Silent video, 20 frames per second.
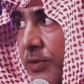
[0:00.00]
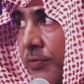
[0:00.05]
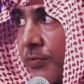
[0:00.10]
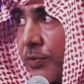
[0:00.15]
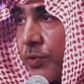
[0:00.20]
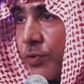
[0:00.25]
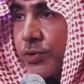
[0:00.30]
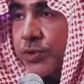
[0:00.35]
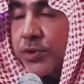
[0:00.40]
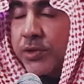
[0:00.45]

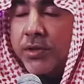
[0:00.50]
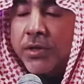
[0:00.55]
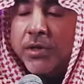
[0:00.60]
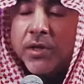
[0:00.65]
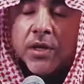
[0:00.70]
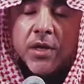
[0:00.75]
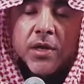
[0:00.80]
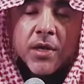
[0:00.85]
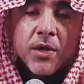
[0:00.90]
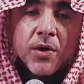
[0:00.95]
Revolution,
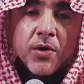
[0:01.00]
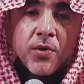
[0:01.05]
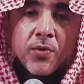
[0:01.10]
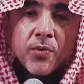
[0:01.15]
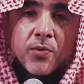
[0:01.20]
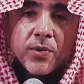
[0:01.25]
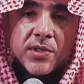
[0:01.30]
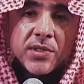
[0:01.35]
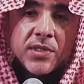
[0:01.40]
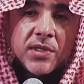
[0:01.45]

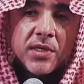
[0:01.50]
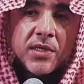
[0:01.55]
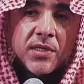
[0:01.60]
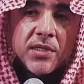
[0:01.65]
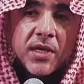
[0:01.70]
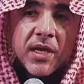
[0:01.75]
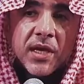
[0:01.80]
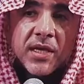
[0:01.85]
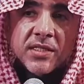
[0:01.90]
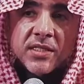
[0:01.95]
we see it
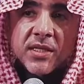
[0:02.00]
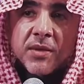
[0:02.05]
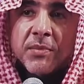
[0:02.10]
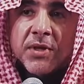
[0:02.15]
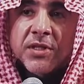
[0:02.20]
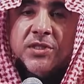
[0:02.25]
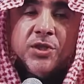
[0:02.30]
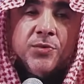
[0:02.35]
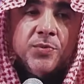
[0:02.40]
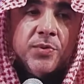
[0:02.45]
as
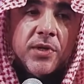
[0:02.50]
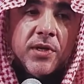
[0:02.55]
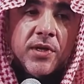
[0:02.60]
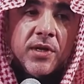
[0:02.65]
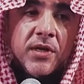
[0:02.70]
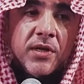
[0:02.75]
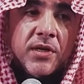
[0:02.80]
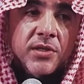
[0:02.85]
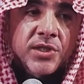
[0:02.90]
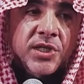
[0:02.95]

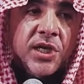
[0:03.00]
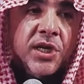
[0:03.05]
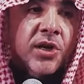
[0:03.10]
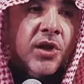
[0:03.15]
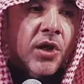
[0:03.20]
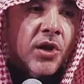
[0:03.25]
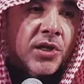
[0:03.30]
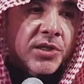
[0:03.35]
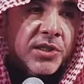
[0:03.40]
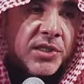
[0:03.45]
multiple
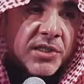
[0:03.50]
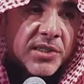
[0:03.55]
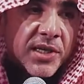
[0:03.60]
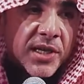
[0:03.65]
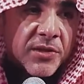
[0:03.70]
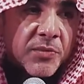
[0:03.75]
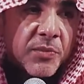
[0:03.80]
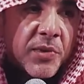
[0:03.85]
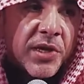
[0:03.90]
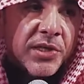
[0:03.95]
technologies
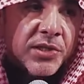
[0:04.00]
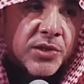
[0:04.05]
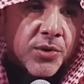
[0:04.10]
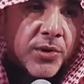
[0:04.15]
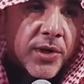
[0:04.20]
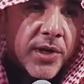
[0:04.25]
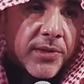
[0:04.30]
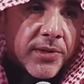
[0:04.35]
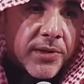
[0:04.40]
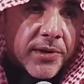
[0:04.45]
that merge
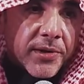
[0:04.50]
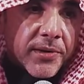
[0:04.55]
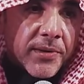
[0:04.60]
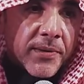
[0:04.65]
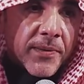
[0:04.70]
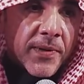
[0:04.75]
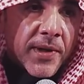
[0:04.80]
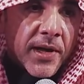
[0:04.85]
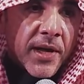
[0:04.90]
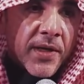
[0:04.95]
together,
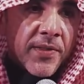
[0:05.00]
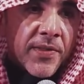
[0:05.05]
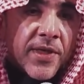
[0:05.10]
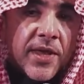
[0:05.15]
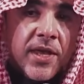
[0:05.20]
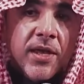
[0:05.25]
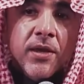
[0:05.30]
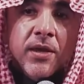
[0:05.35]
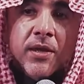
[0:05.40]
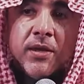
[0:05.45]
and
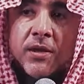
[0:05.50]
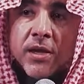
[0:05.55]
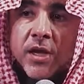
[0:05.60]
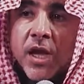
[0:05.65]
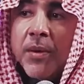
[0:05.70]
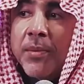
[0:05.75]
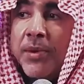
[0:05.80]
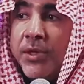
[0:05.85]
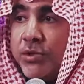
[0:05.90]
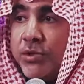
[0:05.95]
they coming